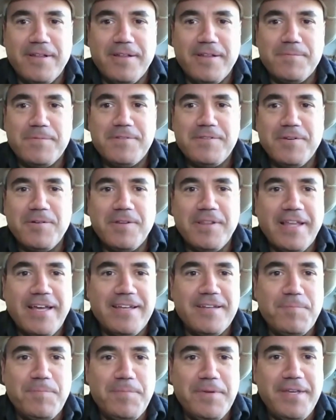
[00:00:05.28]
I'm so
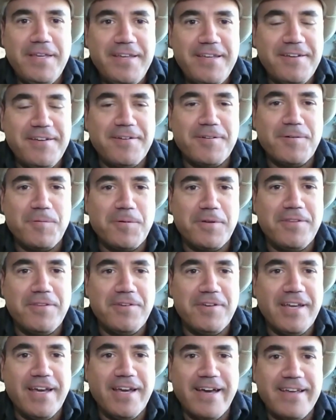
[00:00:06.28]
glad to be here with
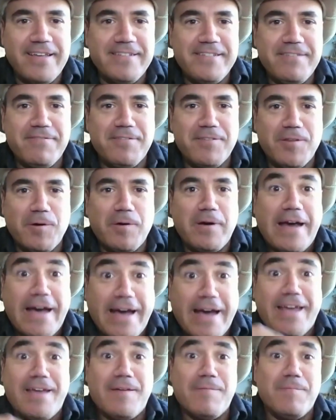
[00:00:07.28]
you guys, even though
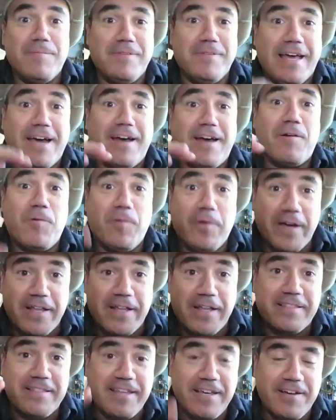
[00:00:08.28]
I'm not
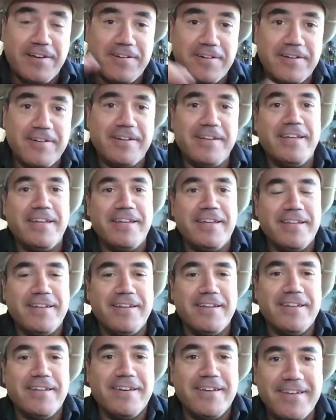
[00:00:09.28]
quite there
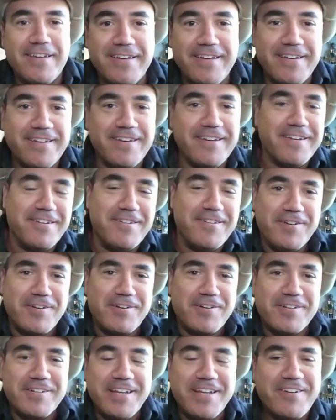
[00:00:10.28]
in on
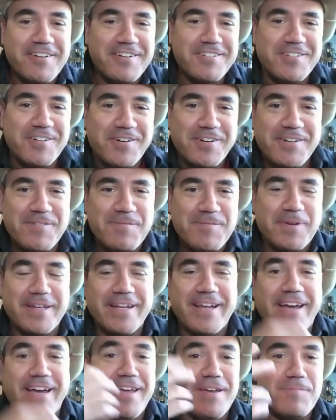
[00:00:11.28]
your territory,
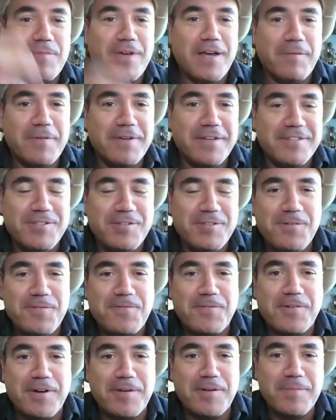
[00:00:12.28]
but I am coming to you
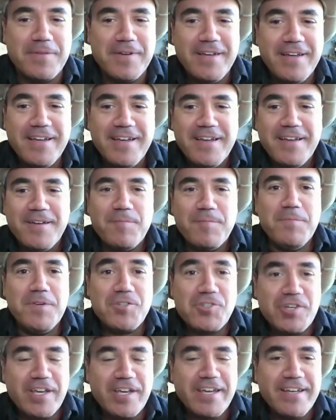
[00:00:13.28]
from
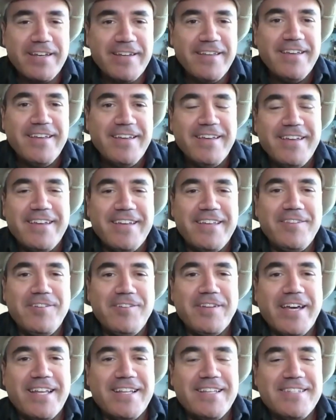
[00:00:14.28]
Michigan in the
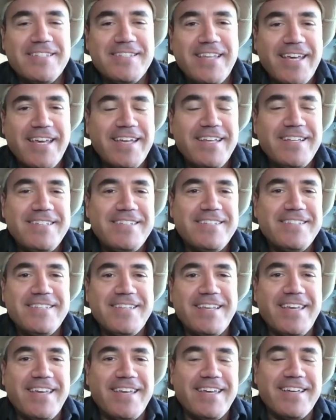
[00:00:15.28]
United States,
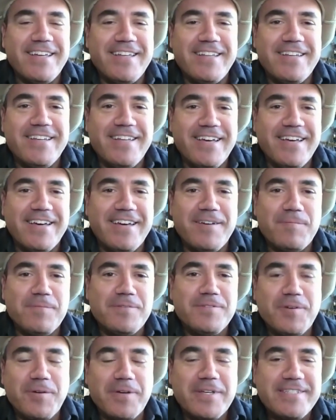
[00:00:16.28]
and I'm
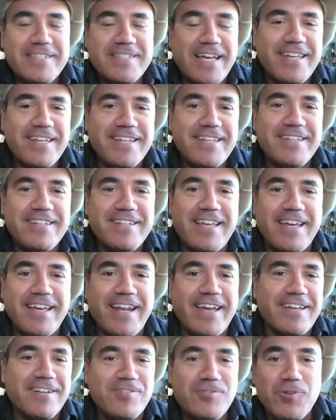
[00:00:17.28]
so excited that
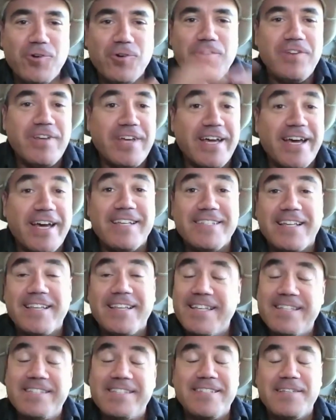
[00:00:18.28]
I could join you guys at
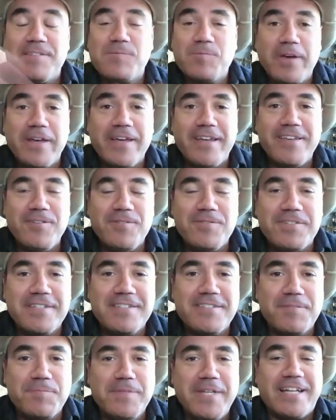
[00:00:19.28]
least this way using
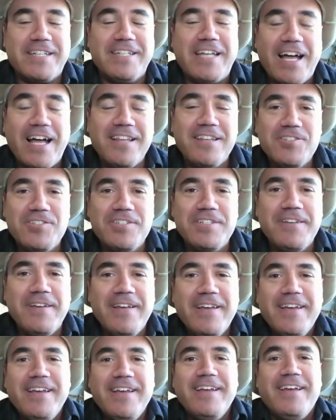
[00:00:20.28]
some technology.
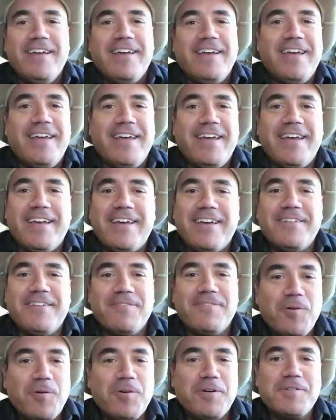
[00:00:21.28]
And of
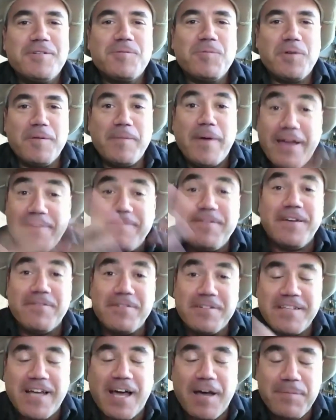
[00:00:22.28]
course, one of my
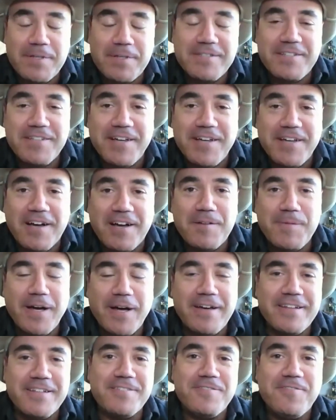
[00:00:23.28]
favorite topics to talk
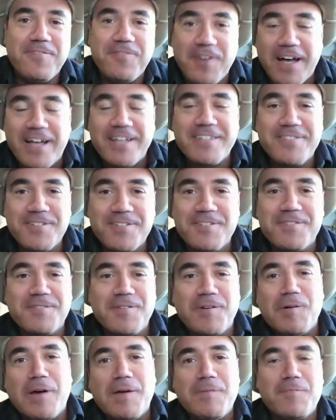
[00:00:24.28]
about is fossils,
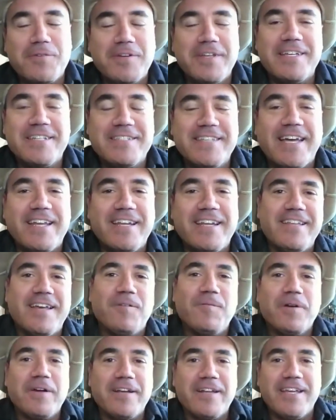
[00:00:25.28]
so I'm really excited that
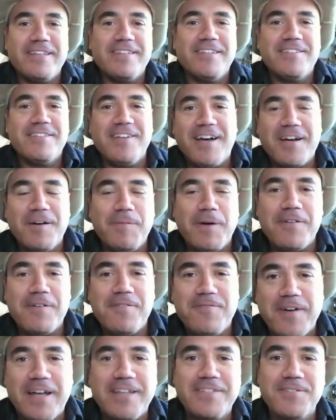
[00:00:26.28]
we're going to get to talk
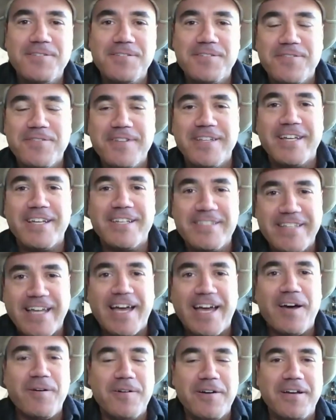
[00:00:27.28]
about fossils for the next
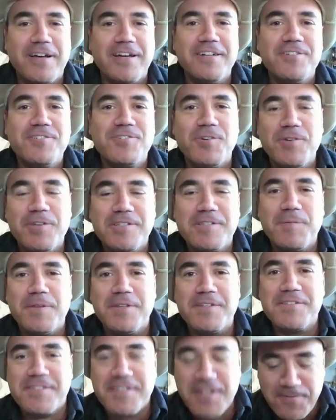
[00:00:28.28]
hour. I'm going to show you some of
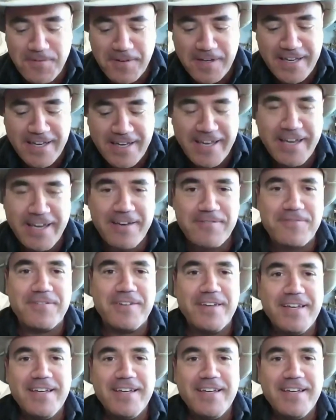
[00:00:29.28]
the stuff I have.